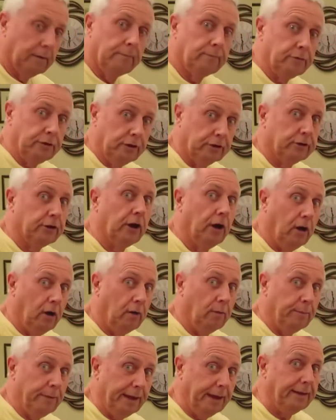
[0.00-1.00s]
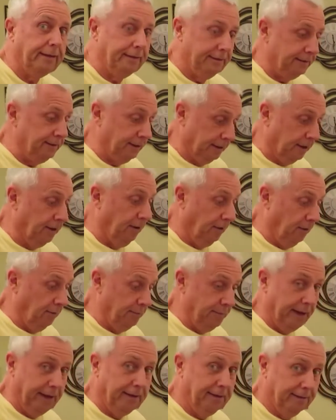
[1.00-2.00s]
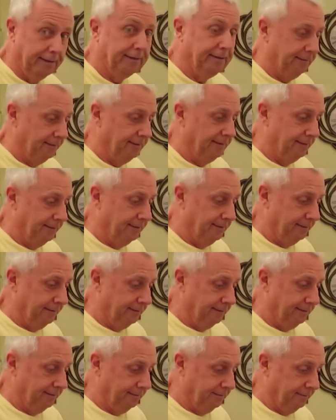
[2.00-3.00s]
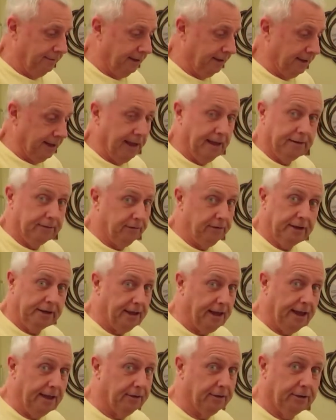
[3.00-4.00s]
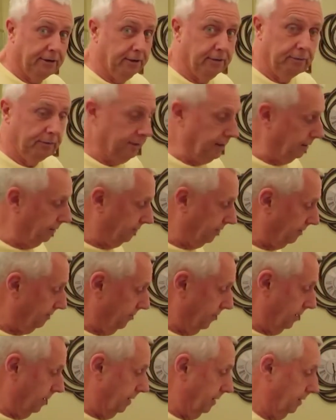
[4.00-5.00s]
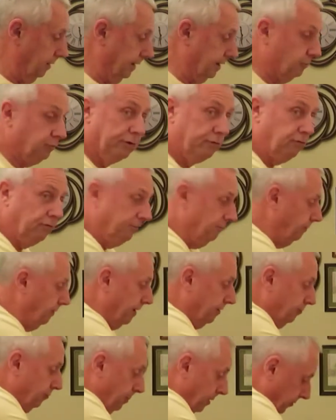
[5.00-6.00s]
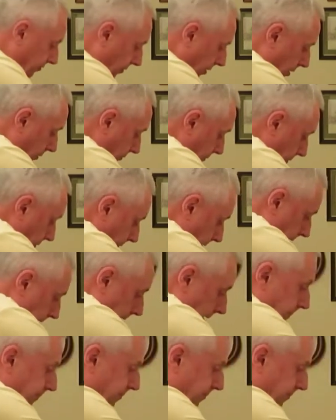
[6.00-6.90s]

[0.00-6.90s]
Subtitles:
You caught me. You caught me. Well, you can't cook without having a liquid refreshment along the way.